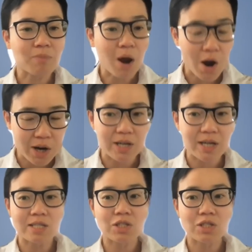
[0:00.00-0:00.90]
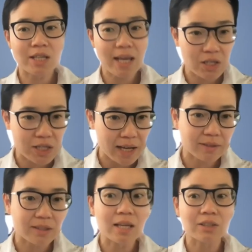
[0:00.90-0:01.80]
partner is changing
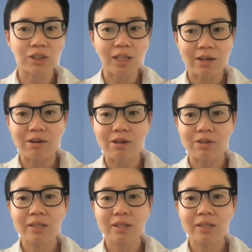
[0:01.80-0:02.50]
in general